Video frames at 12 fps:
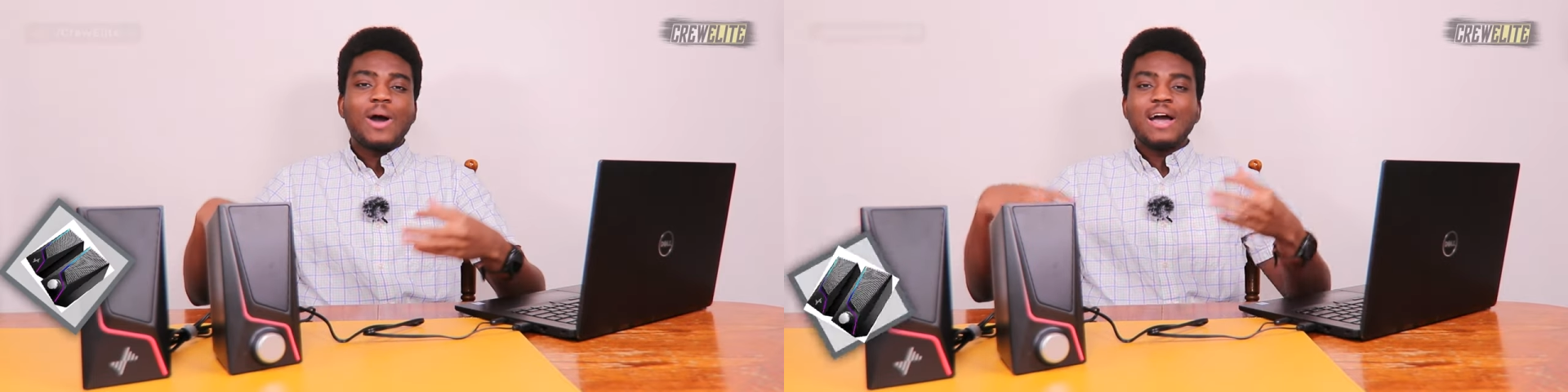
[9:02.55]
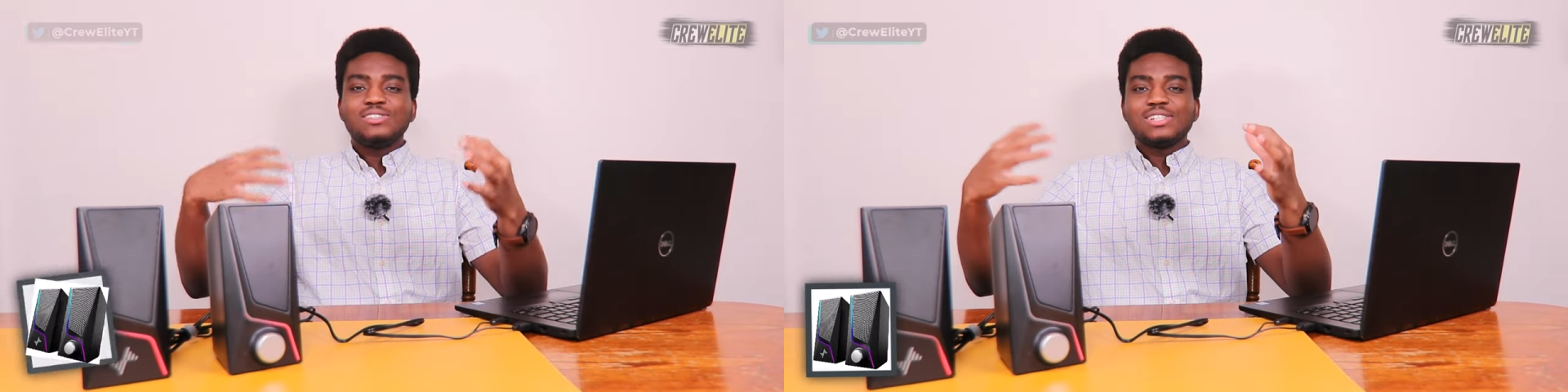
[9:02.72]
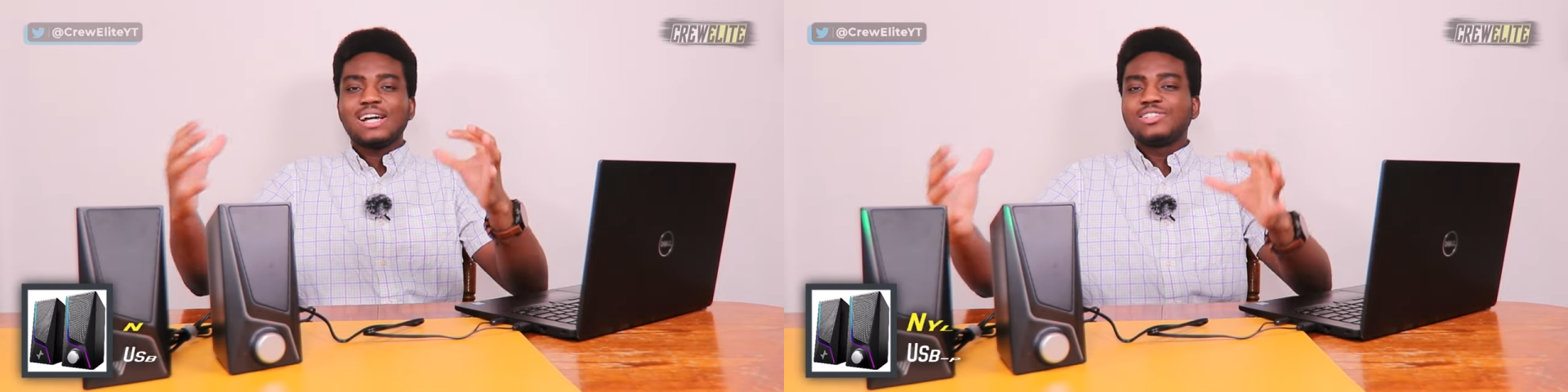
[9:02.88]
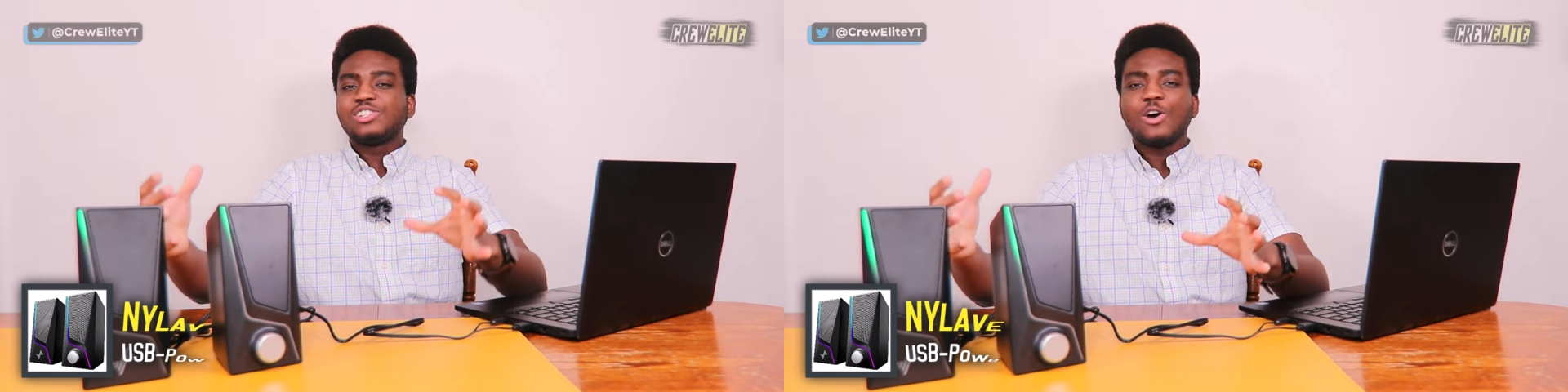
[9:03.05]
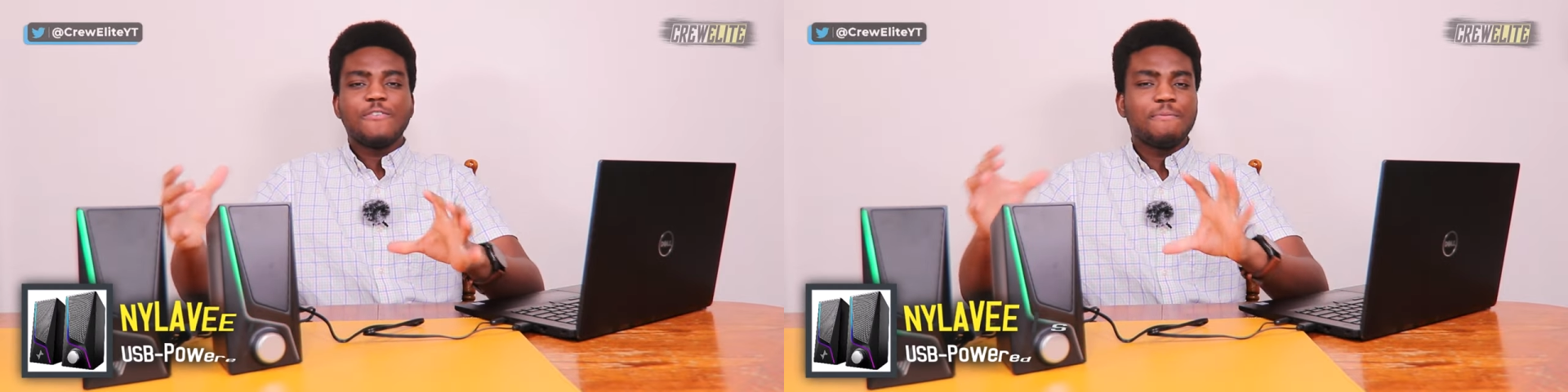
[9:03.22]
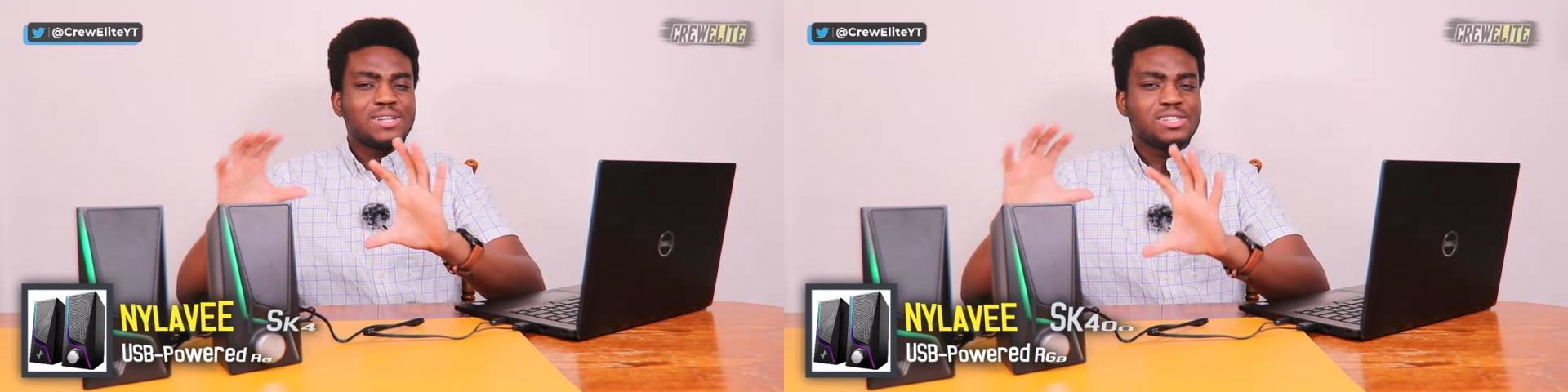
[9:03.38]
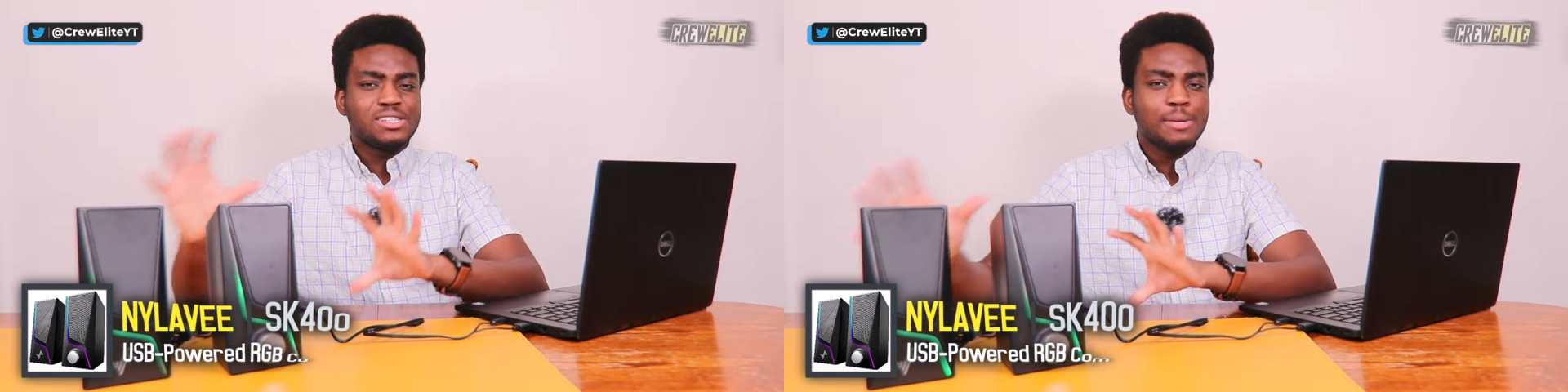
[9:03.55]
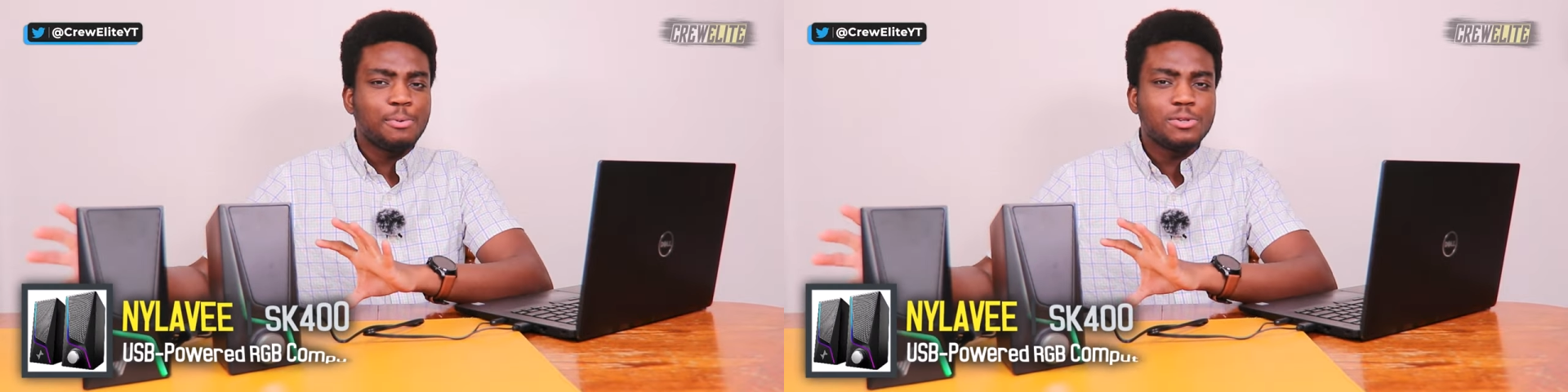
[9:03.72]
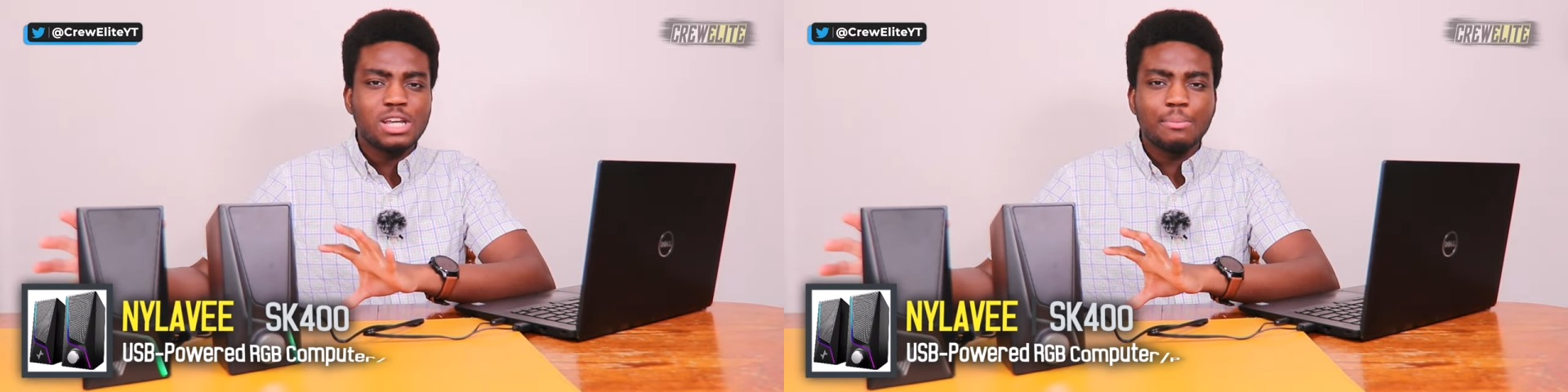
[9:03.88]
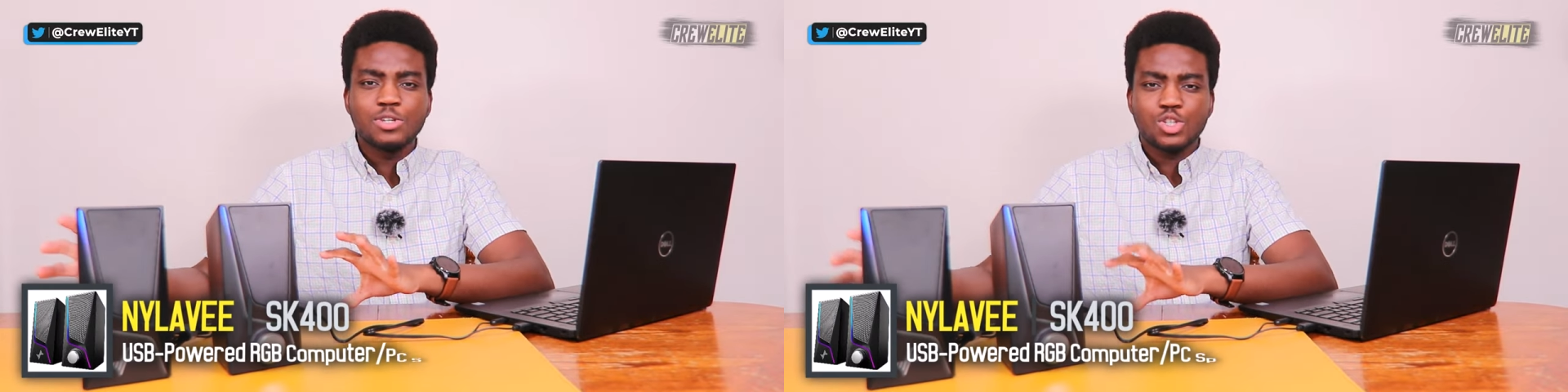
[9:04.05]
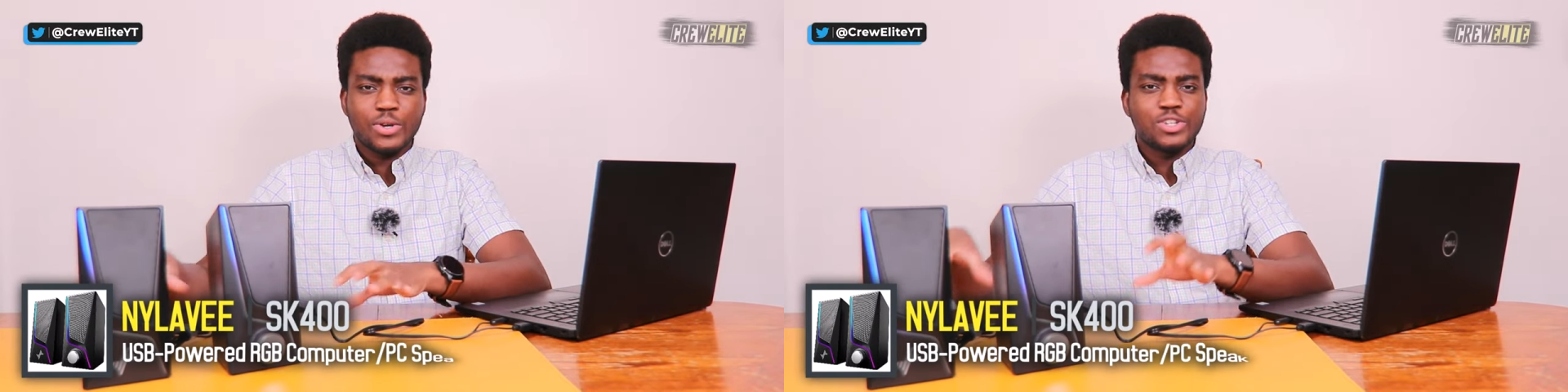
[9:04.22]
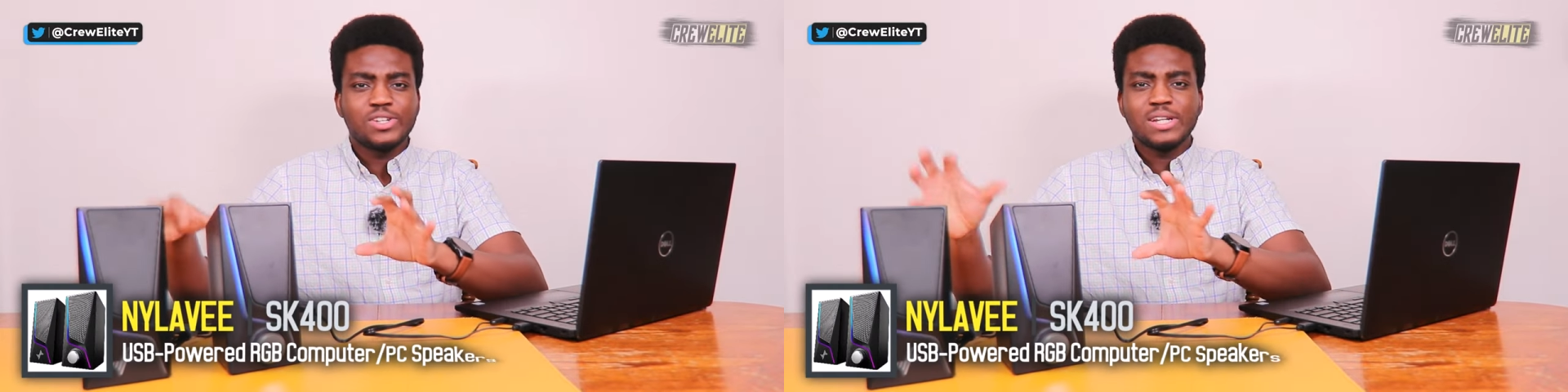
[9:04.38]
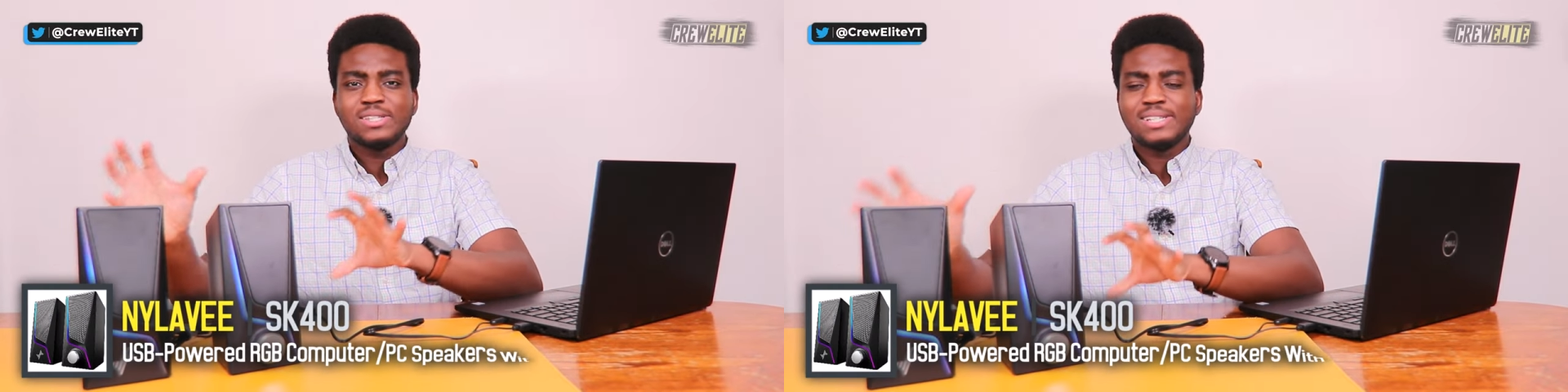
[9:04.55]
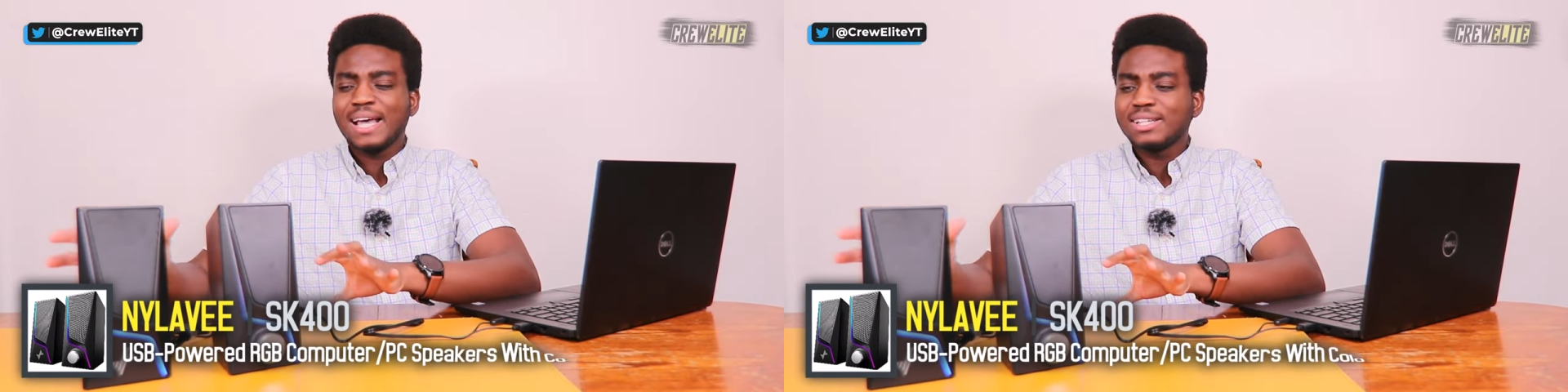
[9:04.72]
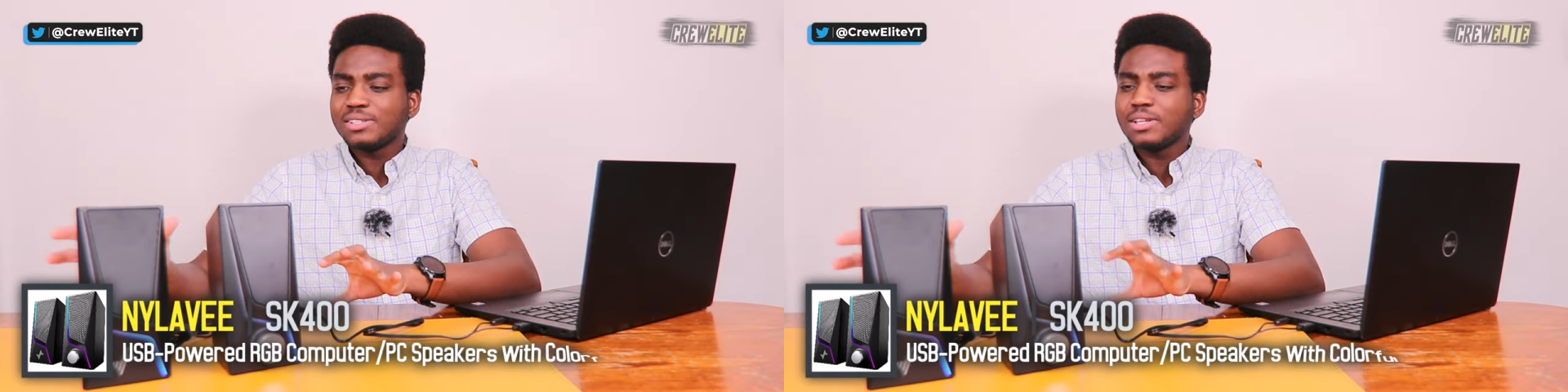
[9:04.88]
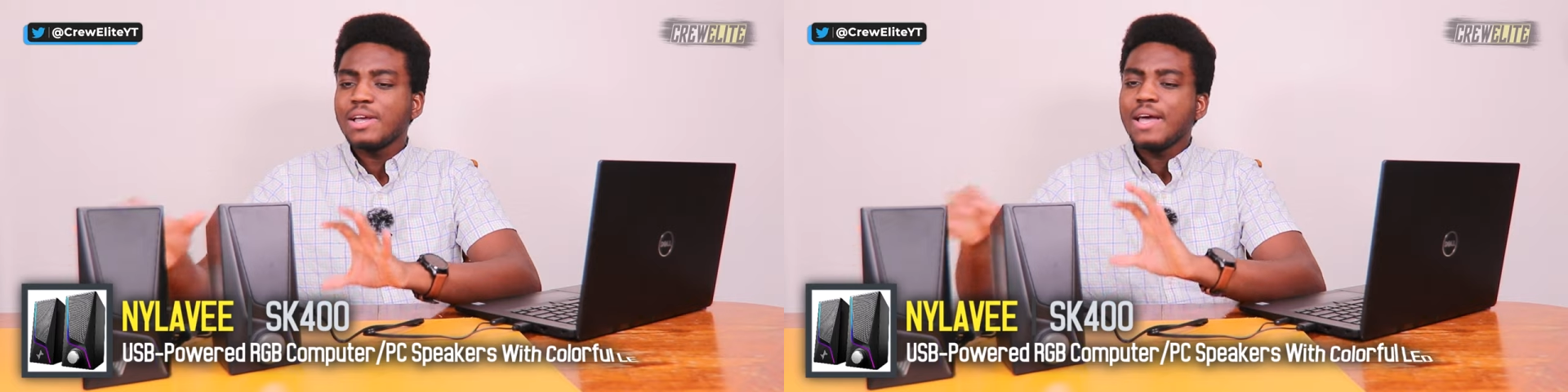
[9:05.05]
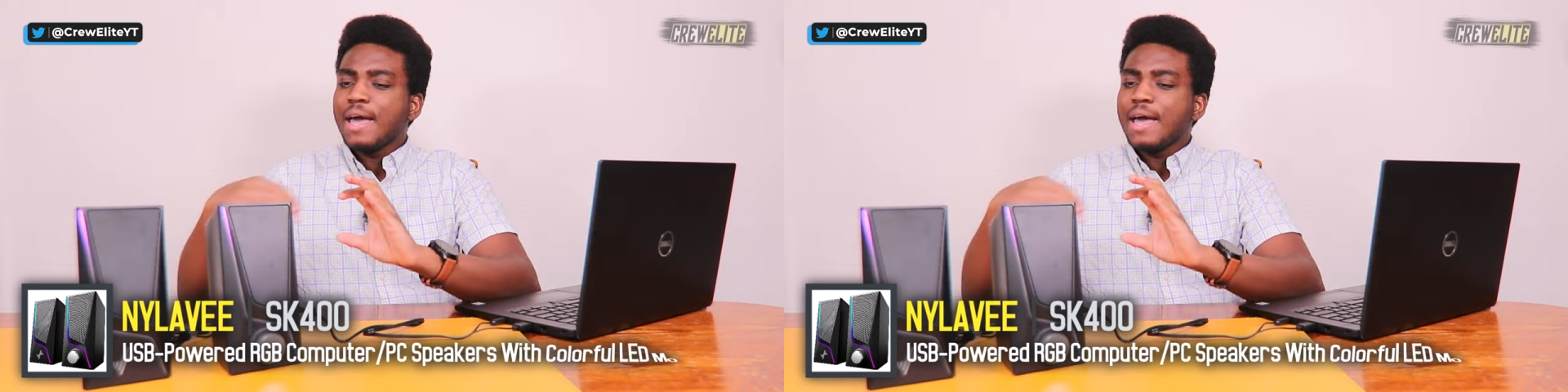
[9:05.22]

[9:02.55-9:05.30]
as you guys start with my simple demonstration and test,